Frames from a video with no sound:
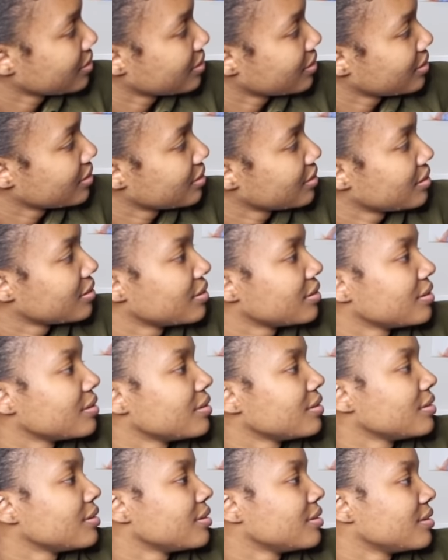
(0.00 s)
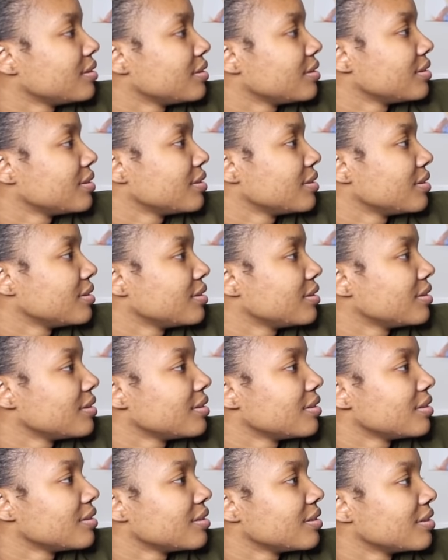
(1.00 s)

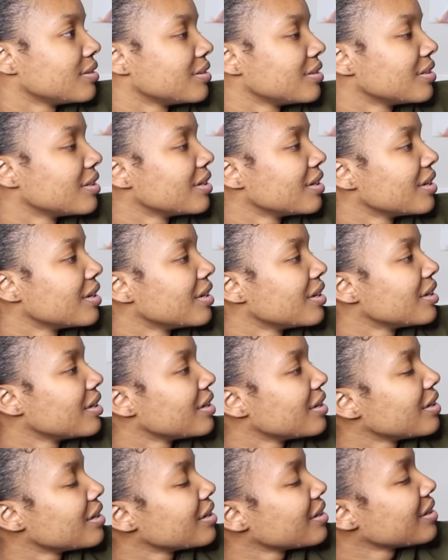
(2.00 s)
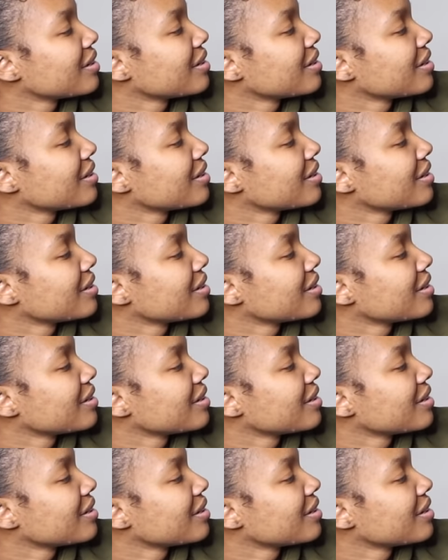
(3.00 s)
(not speaking)